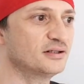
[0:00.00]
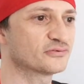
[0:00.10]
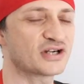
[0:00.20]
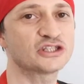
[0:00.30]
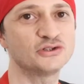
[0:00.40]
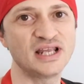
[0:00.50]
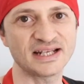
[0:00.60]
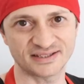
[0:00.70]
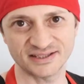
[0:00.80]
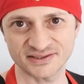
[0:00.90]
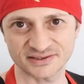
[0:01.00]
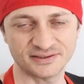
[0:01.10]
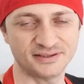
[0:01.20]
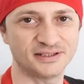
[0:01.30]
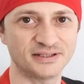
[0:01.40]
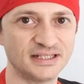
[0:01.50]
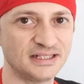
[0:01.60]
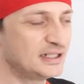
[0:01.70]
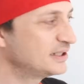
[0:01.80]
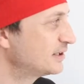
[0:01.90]
regulated
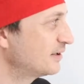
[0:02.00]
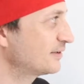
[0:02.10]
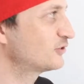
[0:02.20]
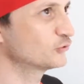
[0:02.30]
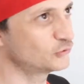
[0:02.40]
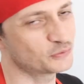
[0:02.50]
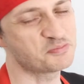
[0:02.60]
to